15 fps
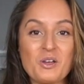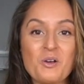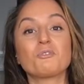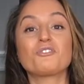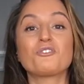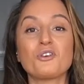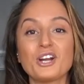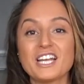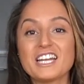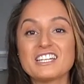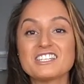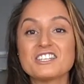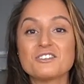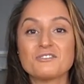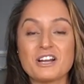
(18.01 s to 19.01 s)
Before I get
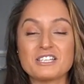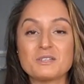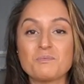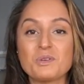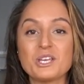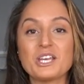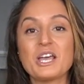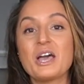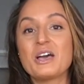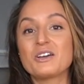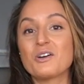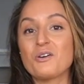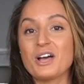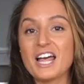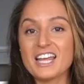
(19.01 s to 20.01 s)
into the recipe,
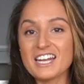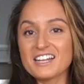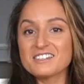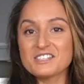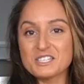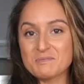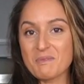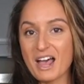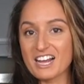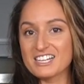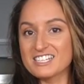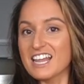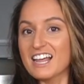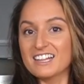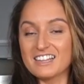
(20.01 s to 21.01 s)
go ahead and smash
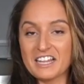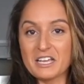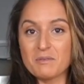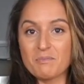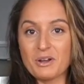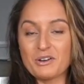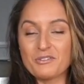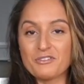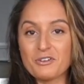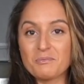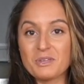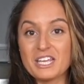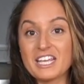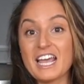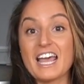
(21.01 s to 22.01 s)
that like button for me,